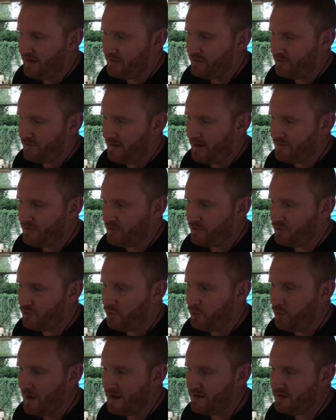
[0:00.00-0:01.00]
is around the
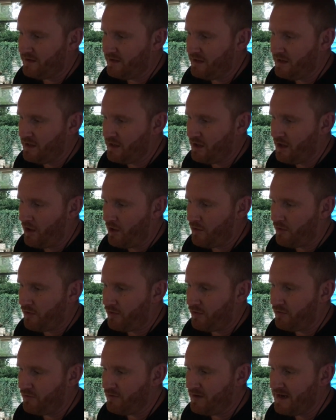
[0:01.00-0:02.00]

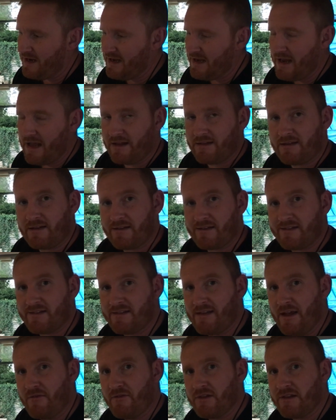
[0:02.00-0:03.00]
23 to
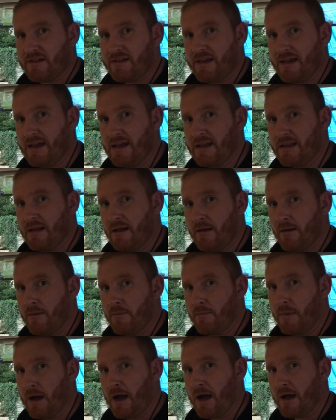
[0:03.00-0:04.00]
17
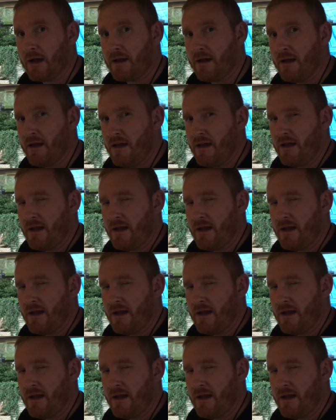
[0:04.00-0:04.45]
mark.